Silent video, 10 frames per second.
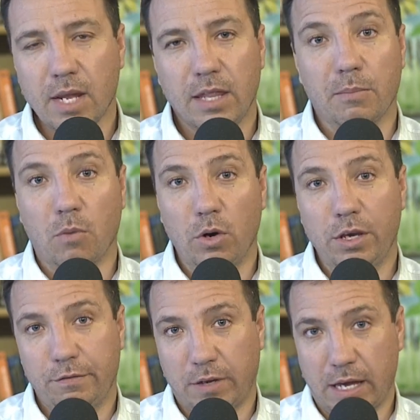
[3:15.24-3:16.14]
The more
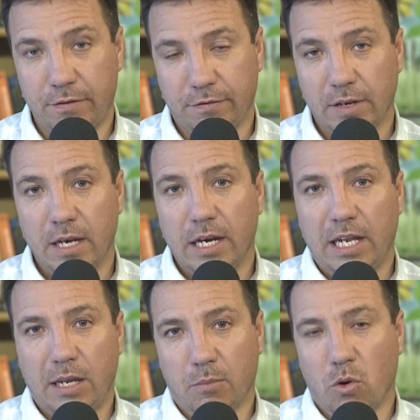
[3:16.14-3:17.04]
you forgive
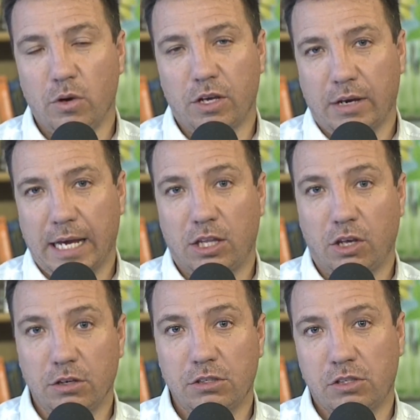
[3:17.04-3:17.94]
and the more you get
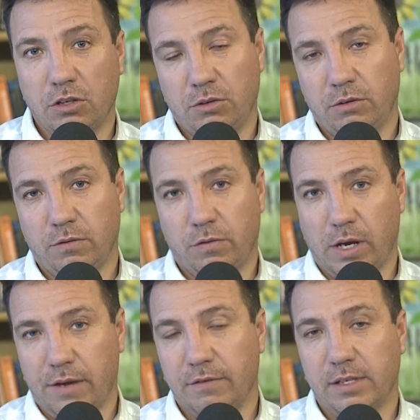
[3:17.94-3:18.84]
used to
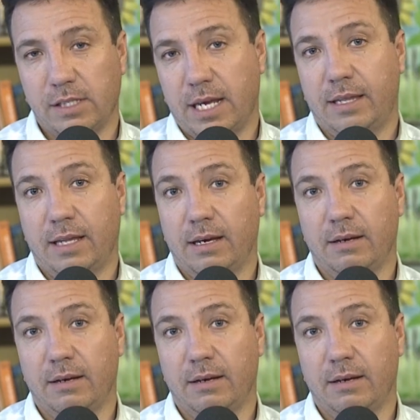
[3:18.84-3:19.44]
forgiveness, and